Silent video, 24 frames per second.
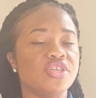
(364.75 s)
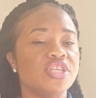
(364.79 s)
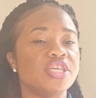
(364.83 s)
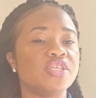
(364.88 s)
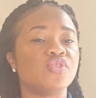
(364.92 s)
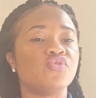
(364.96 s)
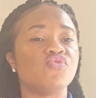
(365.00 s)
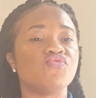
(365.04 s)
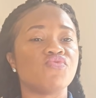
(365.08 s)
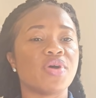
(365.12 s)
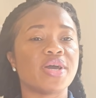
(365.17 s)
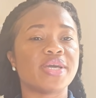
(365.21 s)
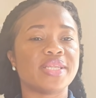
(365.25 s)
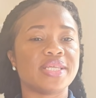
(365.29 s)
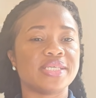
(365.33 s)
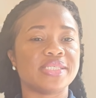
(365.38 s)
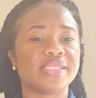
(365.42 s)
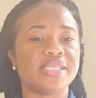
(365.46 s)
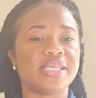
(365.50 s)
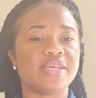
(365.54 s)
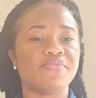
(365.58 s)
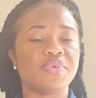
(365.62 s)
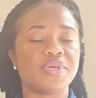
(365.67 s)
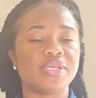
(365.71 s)
You need to write the
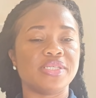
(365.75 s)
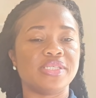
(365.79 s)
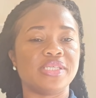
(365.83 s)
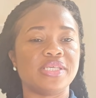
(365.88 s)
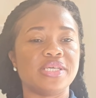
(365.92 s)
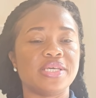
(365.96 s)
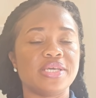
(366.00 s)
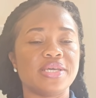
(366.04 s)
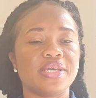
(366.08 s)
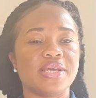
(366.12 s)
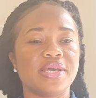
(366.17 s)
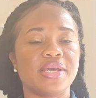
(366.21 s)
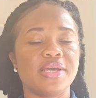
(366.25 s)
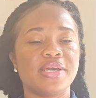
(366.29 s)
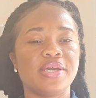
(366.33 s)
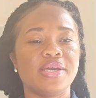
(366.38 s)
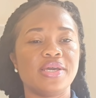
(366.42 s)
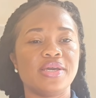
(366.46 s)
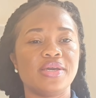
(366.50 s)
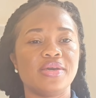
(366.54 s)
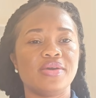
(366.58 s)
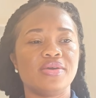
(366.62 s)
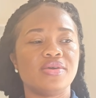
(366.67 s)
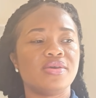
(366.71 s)
CBT.
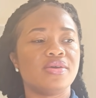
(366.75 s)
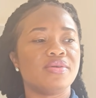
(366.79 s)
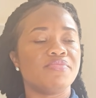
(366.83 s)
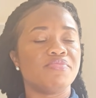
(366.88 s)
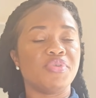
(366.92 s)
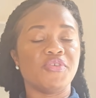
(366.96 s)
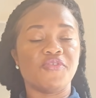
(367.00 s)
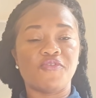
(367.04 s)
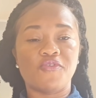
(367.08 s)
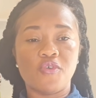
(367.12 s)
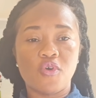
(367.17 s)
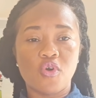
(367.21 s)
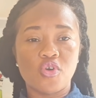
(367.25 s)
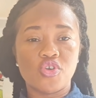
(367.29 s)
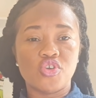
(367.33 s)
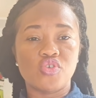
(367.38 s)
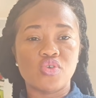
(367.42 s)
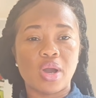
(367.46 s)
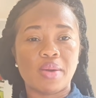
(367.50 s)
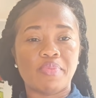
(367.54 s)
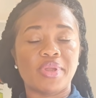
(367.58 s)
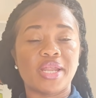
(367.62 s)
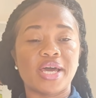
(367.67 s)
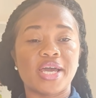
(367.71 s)
Before
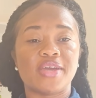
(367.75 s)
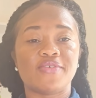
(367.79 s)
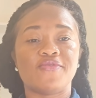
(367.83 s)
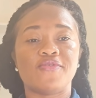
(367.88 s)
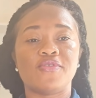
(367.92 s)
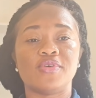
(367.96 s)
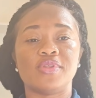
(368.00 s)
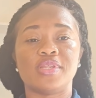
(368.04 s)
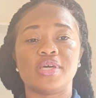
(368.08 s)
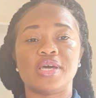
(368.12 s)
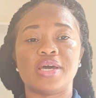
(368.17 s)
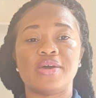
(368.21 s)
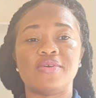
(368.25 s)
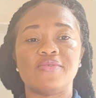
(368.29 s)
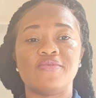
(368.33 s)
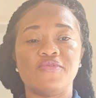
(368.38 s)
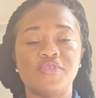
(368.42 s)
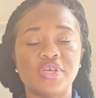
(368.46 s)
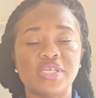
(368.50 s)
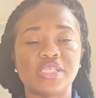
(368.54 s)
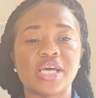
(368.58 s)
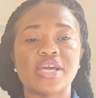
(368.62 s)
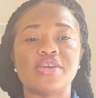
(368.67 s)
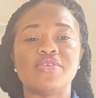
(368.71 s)
you apply for the
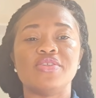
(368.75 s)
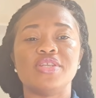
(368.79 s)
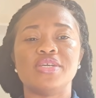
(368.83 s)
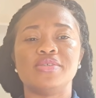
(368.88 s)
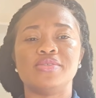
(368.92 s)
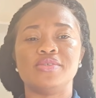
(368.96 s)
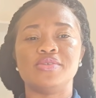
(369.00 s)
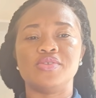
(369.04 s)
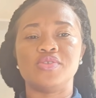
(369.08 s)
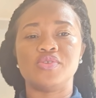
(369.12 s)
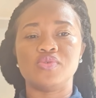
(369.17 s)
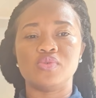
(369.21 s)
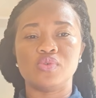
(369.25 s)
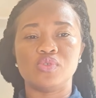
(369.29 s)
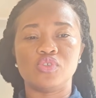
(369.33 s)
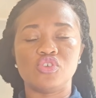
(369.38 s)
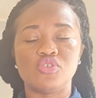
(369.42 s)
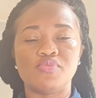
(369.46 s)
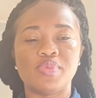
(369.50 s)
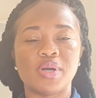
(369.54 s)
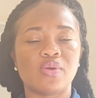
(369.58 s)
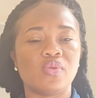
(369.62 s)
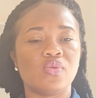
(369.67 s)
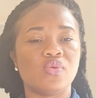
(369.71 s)
visa, you need to do
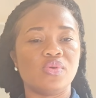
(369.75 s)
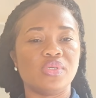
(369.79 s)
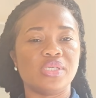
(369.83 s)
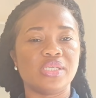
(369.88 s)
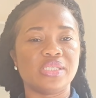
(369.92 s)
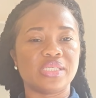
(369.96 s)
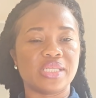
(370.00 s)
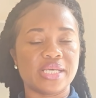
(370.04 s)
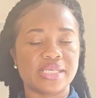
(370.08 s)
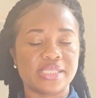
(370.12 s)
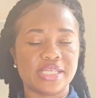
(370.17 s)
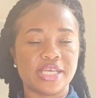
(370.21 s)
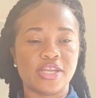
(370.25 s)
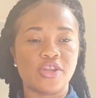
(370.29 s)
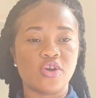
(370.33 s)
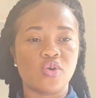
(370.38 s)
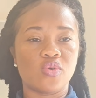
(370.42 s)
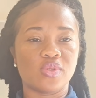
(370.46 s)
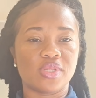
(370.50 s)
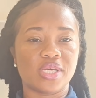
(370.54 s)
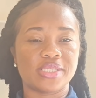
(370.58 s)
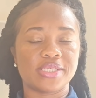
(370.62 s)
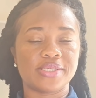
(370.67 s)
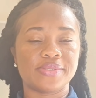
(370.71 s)
tuberculosis test and
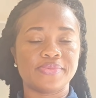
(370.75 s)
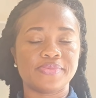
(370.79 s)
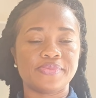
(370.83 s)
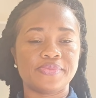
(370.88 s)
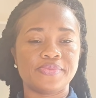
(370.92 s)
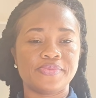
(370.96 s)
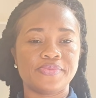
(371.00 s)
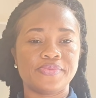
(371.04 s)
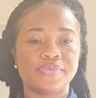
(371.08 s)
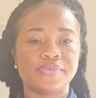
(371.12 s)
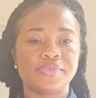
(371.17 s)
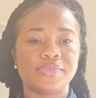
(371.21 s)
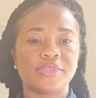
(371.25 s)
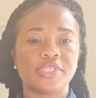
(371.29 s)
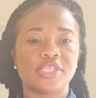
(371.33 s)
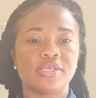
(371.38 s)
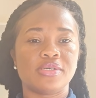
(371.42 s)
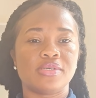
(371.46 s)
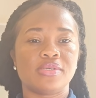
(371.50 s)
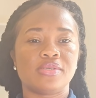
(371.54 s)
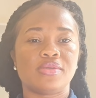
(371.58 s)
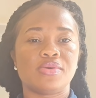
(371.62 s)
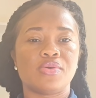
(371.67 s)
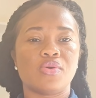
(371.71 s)
all that.
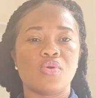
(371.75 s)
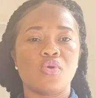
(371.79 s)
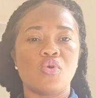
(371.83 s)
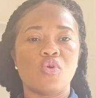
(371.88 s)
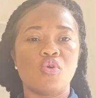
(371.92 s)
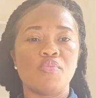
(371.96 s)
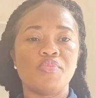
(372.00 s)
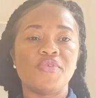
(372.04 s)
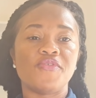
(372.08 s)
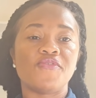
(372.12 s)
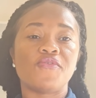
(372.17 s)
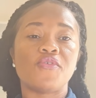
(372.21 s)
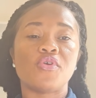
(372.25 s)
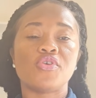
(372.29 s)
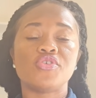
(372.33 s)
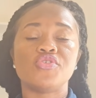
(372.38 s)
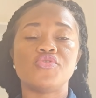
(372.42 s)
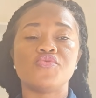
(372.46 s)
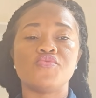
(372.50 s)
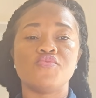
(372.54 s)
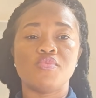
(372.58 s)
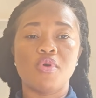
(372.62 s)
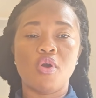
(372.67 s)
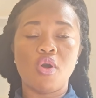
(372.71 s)
So before
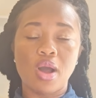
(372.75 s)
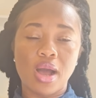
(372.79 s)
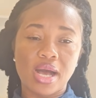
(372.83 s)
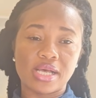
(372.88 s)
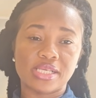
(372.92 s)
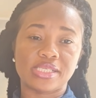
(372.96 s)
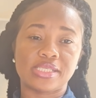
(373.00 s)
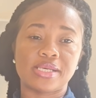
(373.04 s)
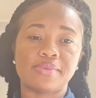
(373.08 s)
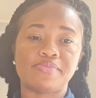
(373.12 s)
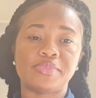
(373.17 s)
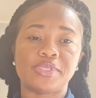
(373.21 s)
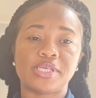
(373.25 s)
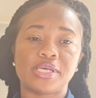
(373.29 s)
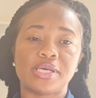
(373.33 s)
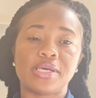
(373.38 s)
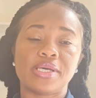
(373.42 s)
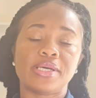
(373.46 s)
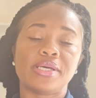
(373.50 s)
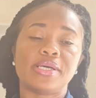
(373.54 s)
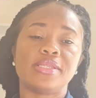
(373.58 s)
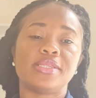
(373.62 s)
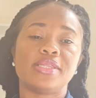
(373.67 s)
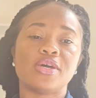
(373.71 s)
you accept
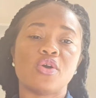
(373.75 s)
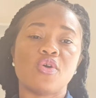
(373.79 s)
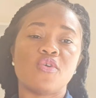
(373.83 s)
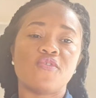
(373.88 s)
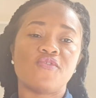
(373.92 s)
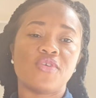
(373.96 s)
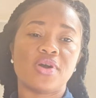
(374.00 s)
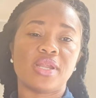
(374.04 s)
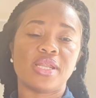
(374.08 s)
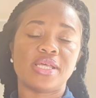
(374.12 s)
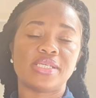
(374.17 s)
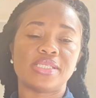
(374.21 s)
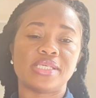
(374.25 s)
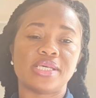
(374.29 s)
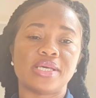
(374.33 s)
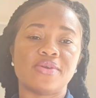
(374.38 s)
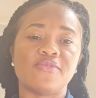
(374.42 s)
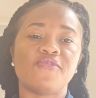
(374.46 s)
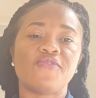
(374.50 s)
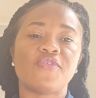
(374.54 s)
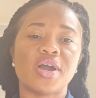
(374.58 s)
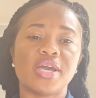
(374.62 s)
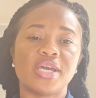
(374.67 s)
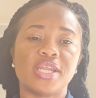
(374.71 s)
the offer letter,
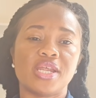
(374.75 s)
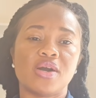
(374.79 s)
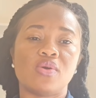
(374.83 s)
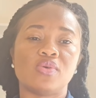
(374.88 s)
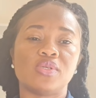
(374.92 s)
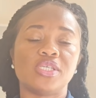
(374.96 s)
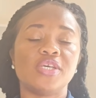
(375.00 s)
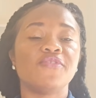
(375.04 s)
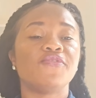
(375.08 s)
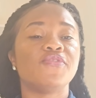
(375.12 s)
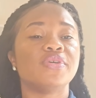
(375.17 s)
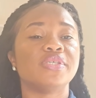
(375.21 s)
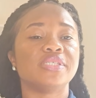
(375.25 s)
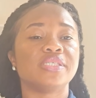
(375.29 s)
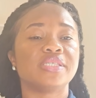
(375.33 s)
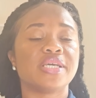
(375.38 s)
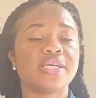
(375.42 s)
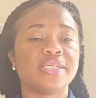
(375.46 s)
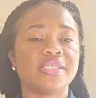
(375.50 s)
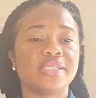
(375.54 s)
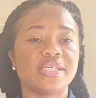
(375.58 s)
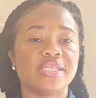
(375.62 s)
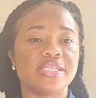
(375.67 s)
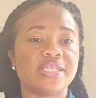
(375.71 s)
find out if it's
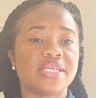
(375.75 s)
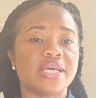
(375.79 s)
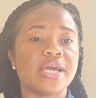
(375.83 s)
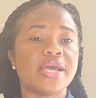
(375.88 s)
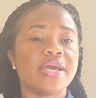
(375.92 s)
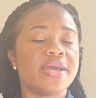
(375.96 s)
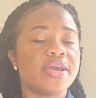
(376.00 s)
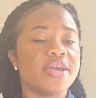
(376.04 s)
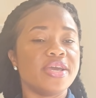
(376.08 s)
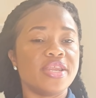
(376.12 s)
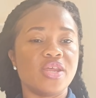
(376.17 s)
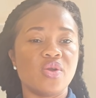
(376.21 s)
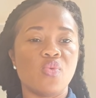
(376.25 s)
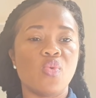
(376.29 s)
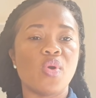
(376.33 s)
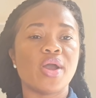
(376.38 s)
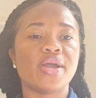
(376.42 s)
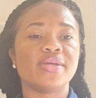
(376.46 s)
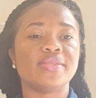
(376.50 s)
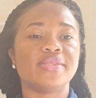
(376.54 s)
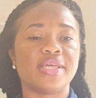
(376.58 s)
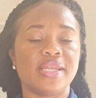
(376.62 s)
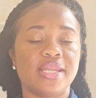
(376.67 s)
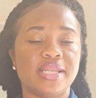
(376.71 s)
stated anywhere
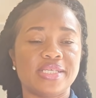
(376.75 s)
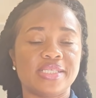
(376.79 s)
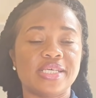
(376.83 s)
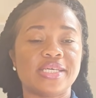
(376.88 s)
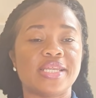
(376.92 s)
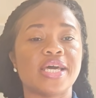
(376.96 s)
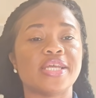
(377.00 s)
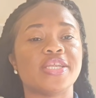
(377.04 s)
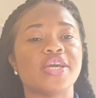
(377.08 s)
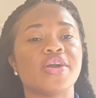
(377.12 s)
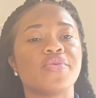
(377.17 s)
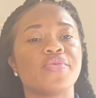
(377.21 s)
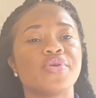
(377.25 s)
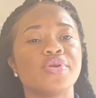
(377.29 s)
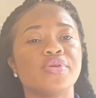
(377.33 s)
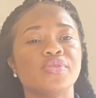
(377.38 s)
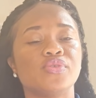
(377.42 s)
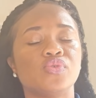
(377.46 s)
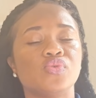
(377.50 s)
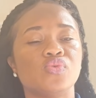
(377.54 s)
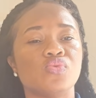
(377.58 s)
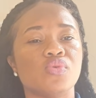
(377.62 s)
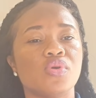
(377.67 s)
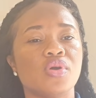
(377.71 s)
in the letter that you're going
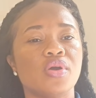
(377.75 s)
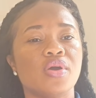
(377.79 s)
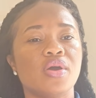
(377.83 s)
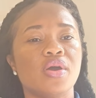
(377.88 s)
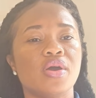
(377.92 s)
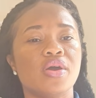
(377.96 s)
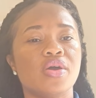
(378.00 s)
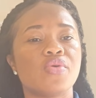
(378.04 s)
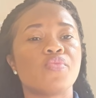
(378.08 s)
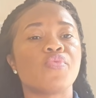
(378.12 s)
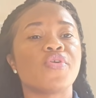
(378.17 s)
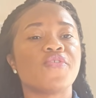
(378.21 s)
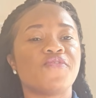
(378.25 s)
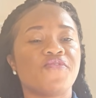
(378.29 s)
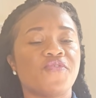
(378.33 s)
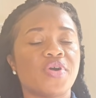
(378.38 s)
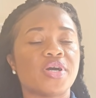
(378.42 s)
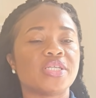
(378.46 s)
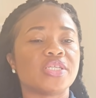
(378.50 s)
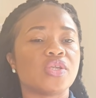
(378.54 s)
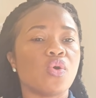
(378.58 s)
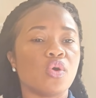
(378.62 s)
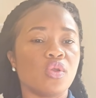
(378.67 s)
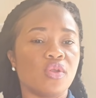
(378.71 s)
to
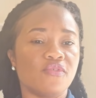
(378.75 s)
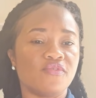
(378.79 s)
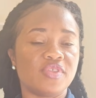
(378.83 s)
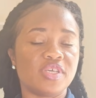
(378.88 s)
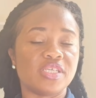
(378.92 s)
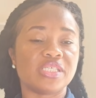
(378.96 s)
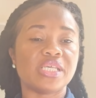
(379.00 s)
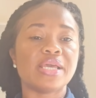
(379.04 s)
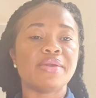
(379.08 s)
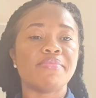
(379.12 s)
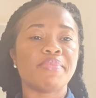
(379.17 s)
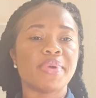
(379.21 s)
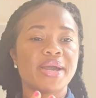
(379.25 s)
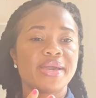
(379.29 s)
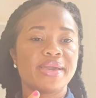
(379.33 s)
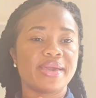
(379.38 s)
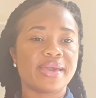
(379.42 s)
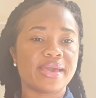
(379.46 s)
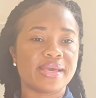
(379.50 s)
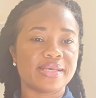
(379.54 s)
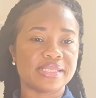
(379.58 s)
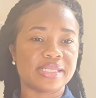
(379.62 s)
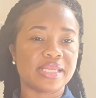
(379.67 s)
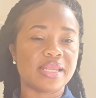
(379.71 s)
refund all of this. In my
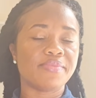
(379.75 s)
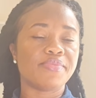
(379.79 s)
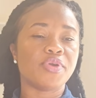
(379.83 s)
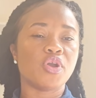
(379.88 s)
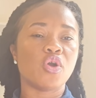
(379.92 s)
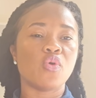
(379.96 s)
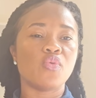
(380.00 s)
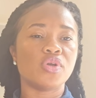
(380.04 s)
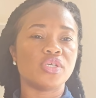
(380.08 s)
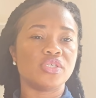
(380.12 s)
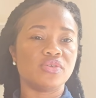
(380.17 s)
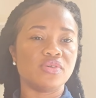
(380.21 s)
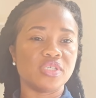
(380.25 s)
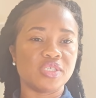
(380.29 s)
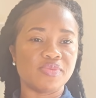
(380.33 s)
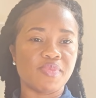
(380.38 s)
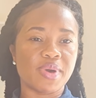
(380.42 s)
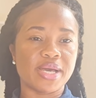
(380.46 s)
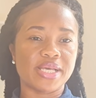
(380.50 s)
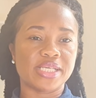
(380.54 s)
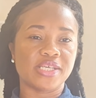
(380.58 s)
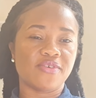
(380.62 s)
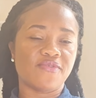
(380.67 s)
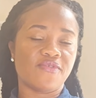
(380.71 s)
case, let me always use
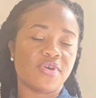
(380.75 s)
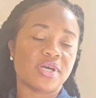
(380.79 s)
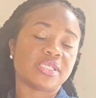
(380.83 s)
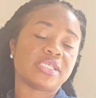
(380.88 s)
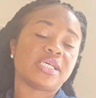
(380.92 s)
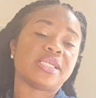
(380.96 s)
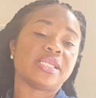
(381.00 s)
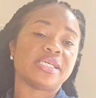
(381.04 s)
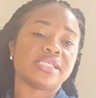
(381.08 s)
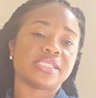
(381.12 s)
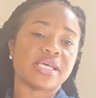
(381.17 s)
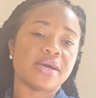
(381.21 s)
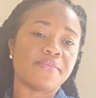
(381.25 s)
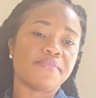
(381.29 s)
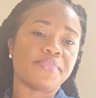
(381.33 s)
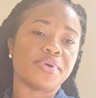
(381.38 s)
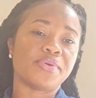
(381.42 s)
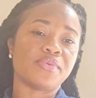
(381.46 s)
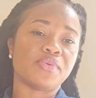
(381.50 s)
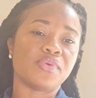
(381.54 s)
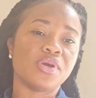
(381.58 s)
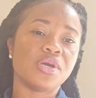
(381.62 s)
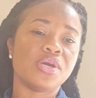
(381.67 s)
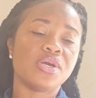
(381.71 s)
myself as an
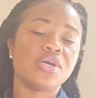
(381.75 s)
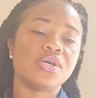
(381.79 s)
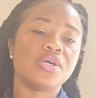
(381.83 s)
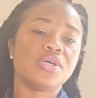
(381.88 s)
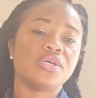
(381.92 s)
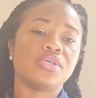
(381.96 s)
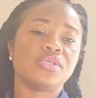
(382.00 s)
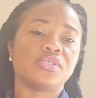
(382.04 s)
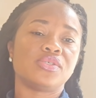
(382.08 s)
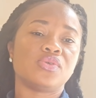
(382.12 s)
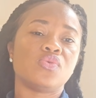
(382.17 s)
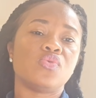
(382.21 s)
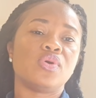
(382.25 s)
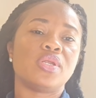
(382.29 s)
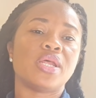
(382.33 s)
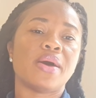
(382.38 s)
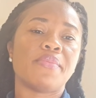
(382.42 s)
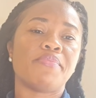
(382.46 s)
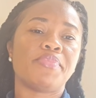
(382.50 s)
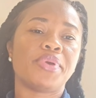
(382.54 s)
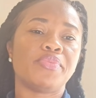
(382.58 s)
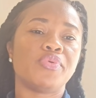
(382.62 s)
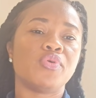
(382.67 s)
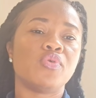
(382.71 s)
example so
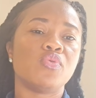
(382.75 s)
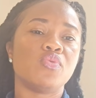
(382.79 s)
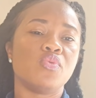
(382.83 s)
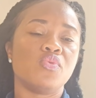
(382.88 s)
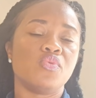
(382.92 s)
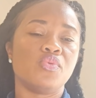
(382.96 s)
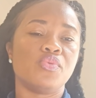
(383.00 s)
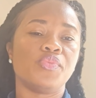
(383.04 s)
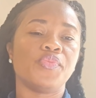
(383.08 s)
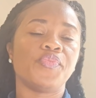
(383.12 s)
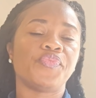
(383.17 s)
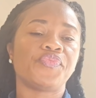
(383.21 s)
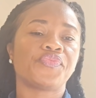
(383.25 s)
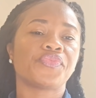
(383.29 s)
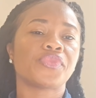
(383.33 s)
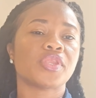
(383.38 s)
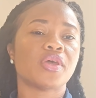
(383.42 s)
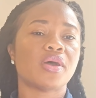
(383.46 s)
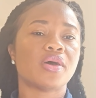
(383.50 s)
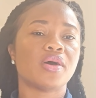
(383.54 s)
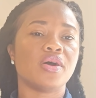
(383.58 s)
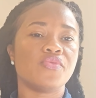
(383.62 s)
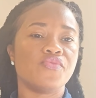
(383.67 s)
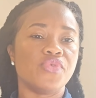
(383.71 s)
that people
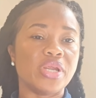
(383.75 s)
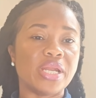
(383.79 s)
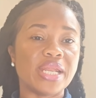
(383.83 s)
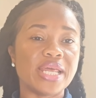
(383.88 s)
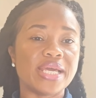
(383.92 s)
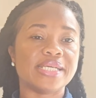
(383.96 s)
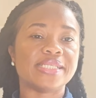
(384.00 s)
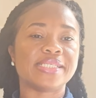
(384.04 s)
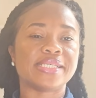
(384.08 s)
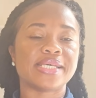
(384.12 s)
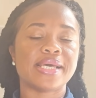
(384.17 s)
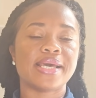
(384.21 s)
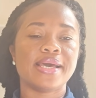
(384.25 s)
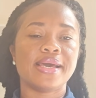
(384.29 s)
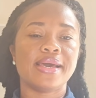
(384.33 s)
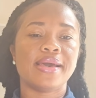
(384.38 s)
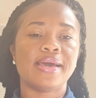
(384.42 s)
will relate.